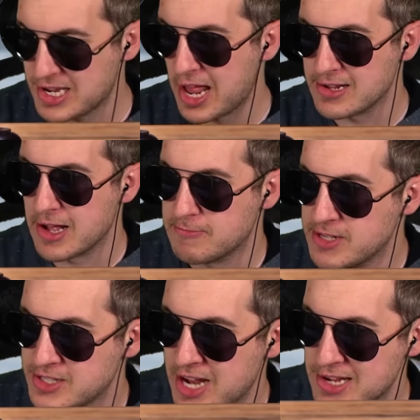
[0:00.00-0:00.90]
Just hang up.
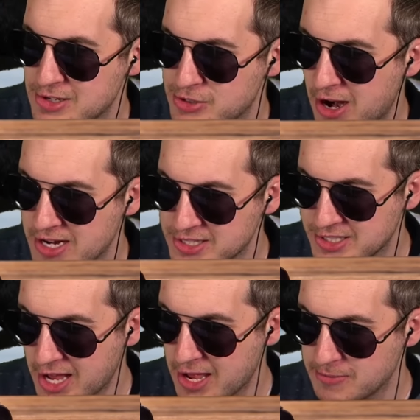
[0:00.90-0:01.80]
These guys are trying to
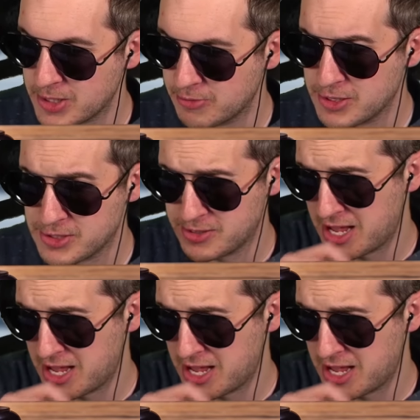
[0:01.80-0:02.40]
scam you, Richard.